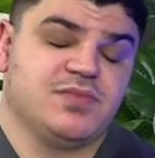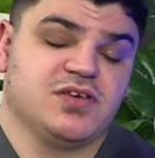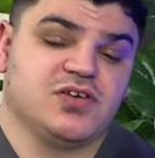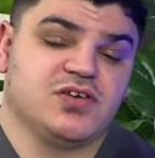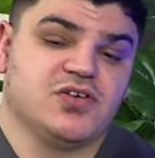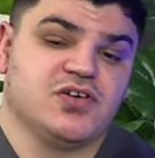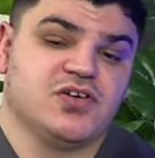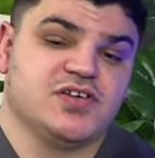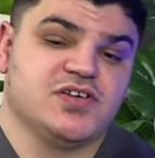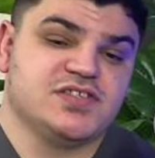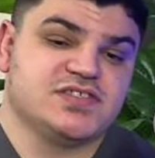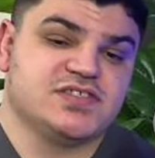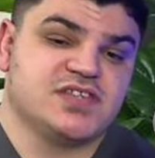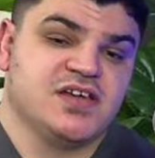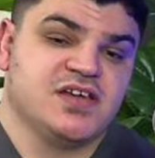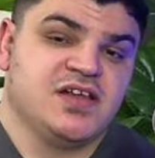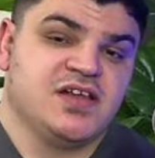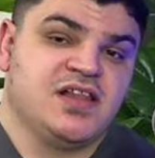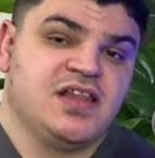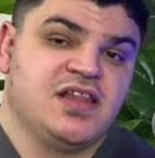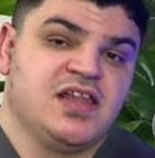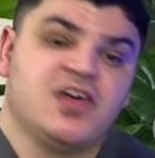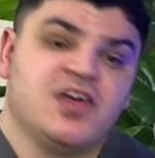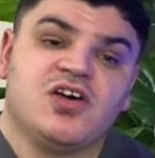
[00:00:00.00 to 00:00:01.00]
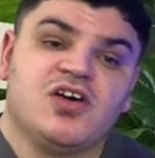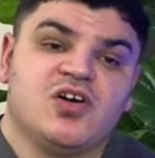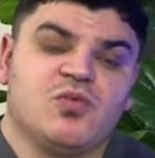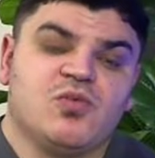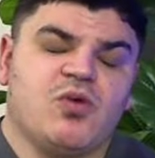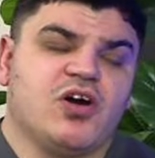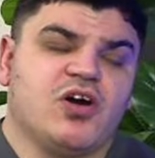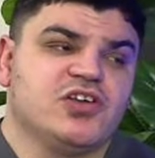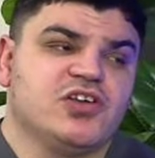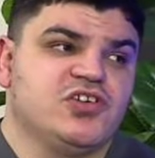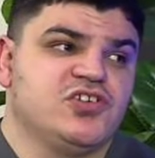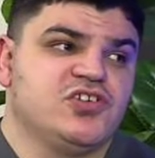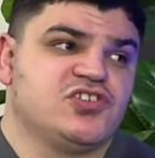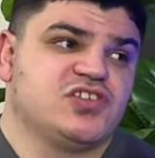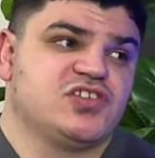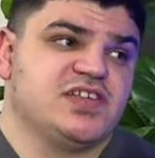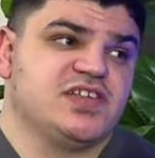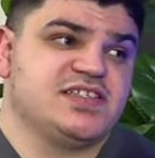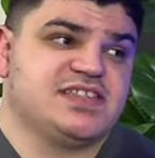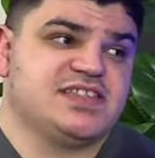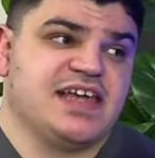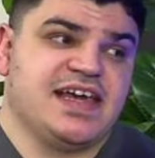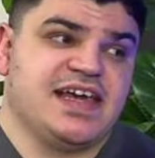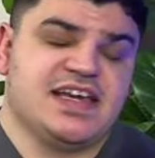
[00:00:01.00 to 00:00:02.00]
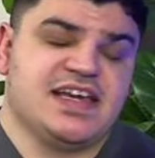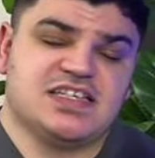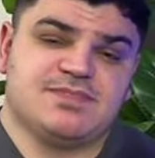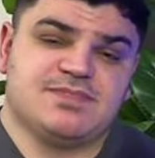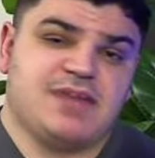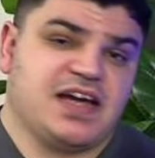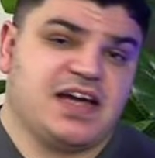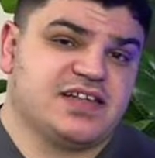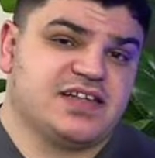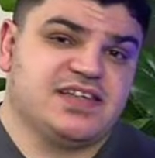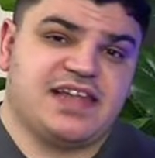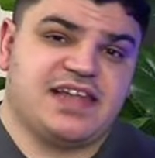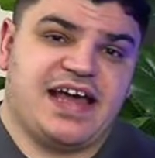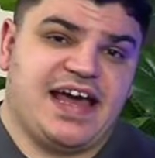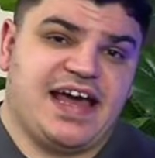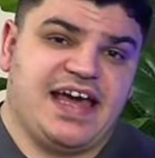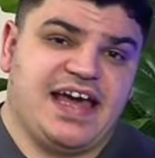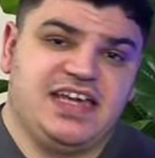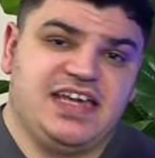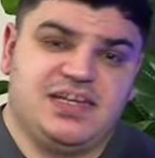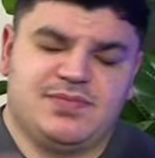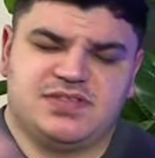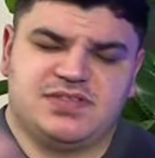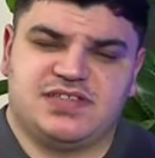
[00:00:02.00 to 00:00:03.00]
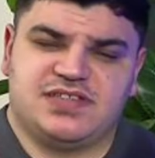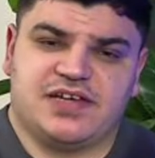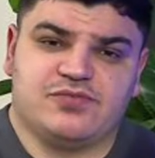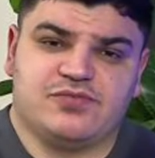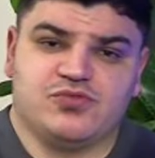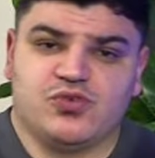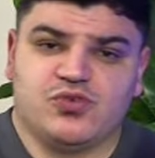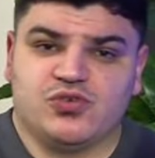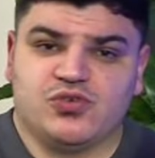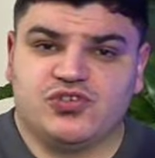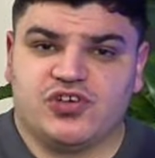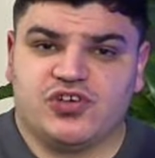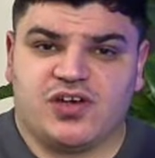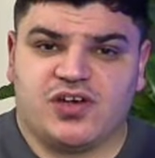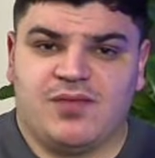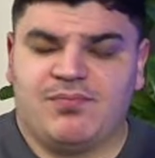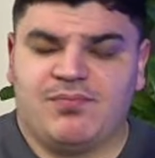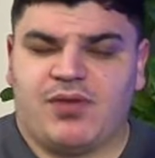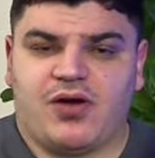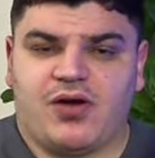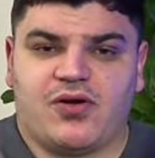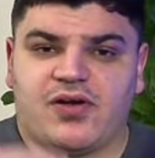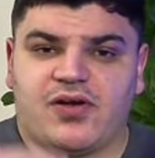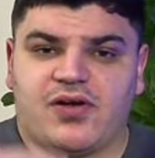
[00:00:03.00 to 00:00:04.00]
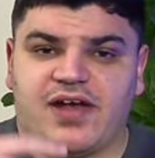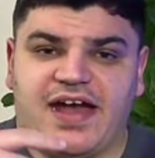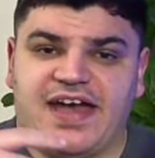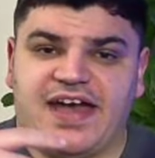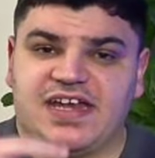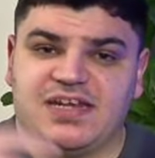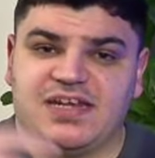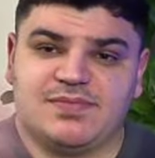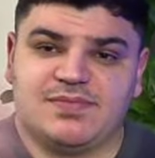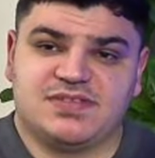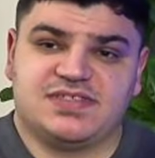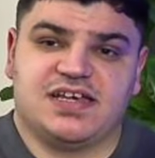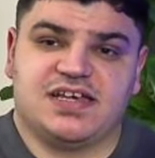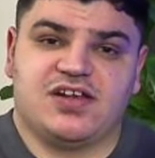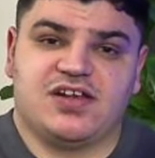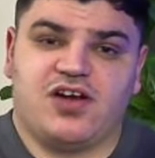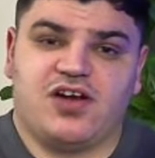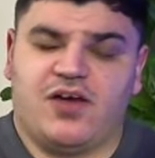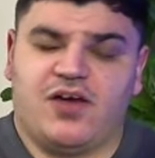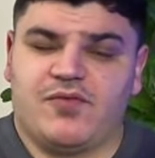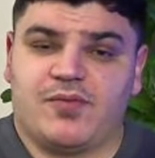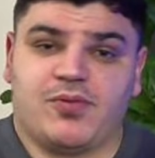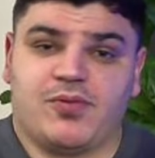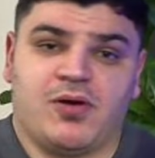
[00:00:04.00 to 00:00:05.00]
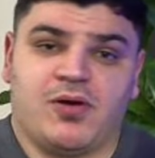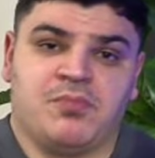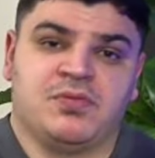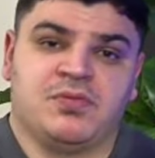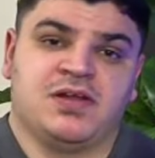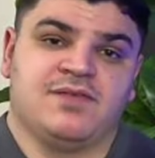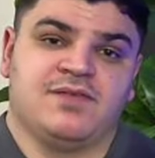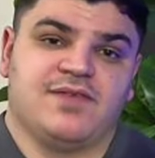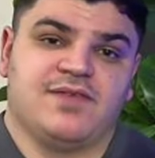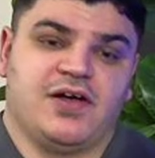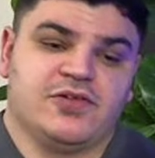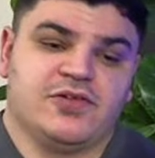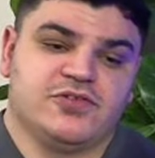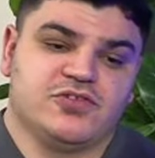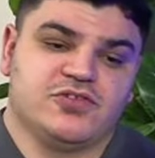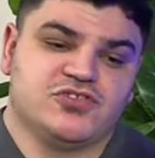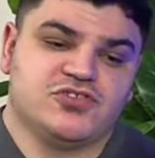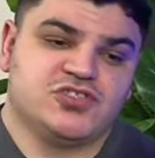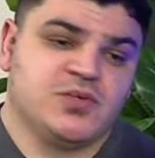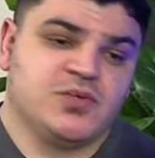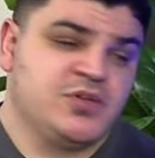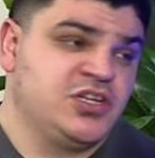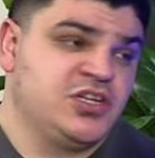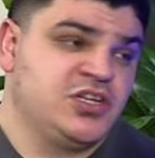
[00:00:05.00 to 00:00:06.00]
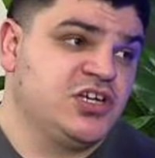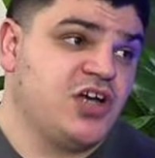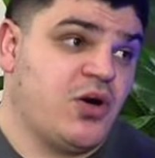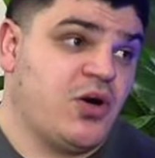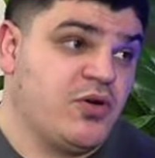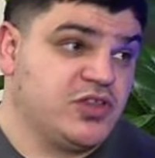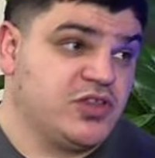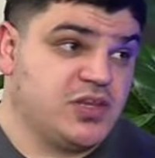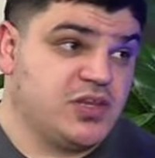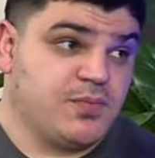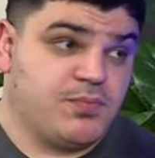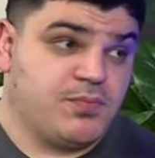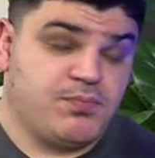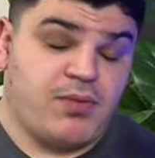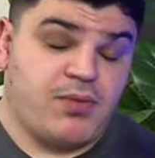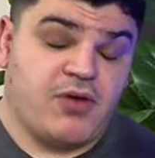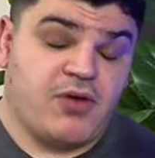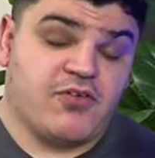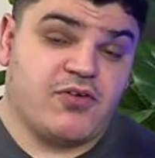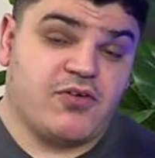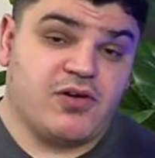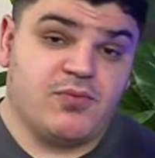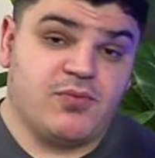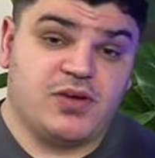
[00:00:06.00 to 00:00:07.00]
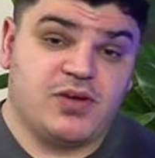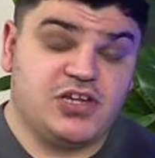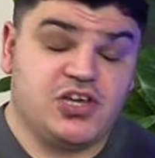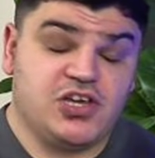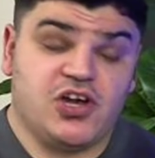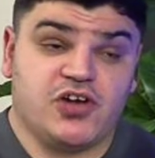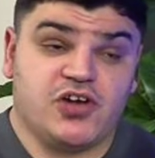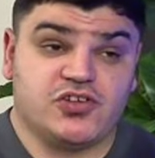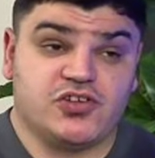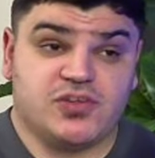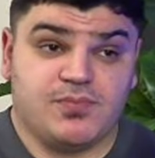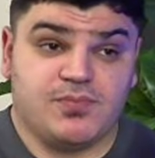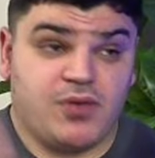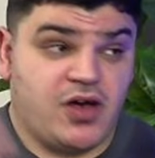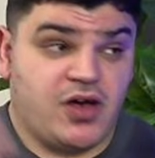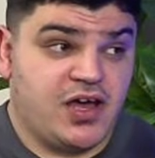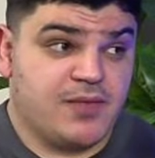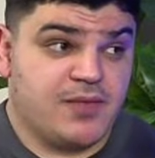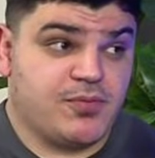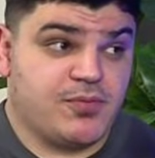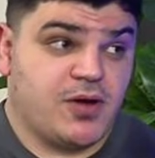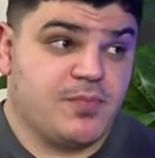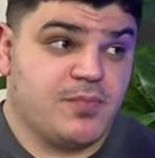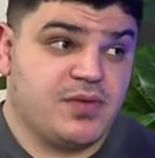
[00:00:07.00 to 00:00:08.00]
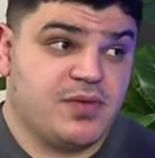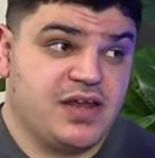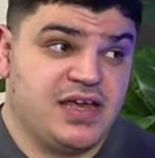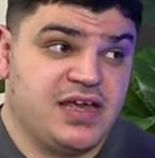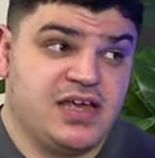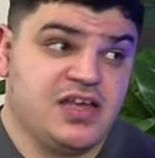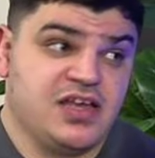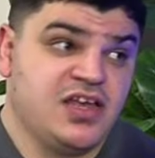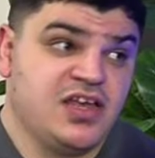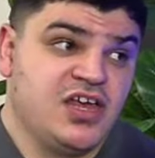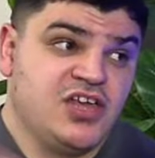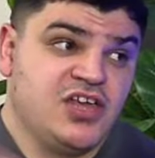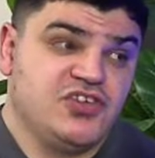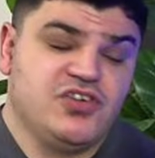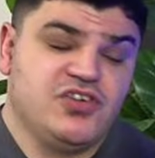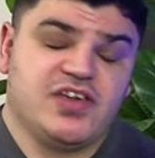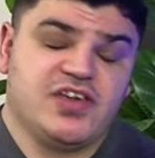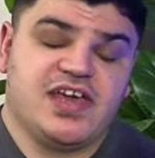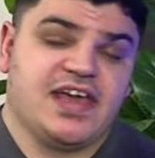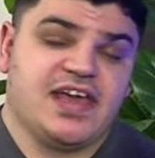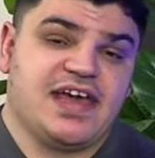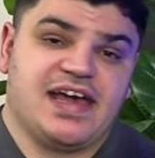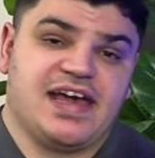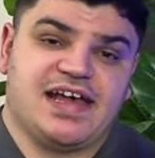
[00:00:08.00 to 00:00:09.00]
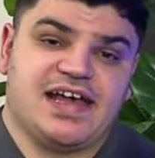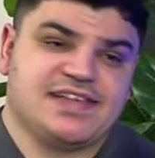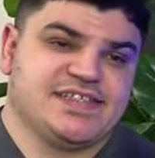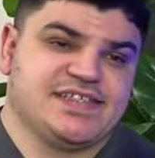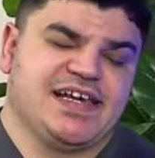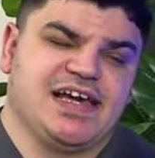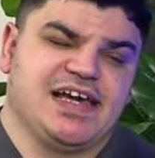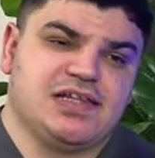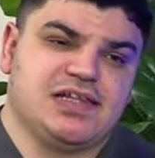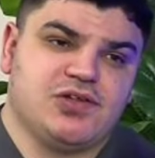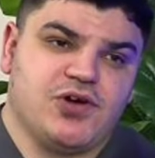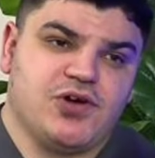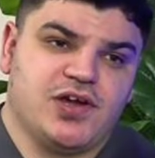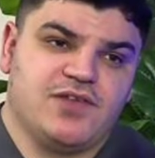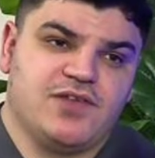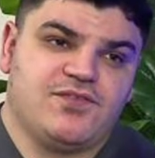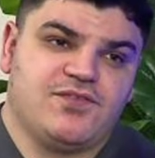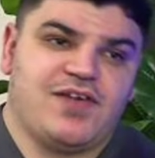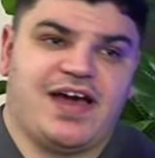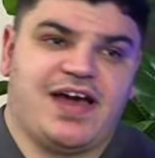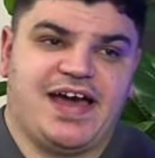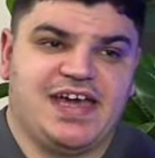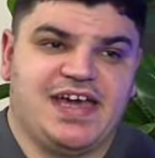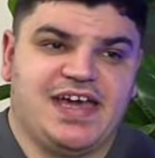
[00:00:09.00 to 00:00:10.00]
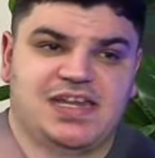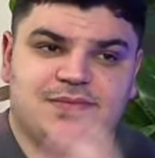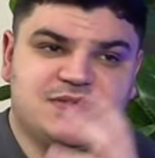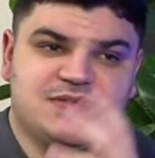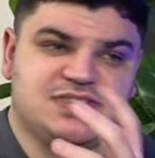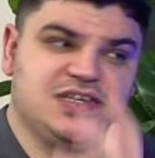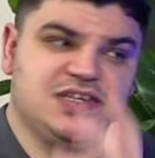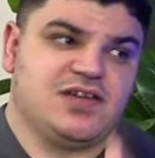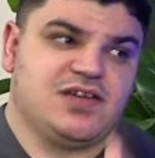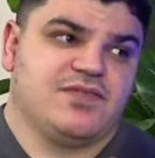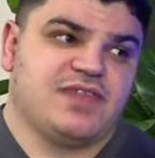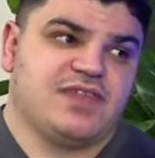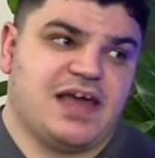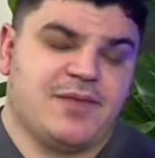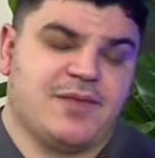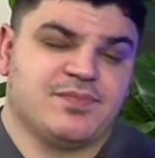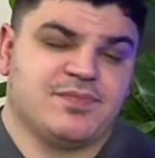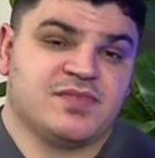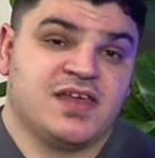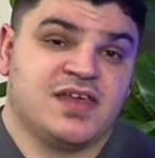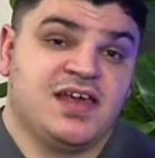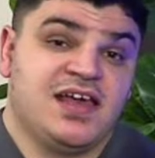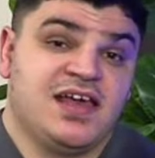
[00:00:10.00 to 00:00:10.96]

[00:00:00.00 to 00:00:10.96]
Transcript: Because what you usually see is back to that 80% rule. You can borrow 80% of a property value. So when you go to buy a property, you can get, say, a loan for 80% of that.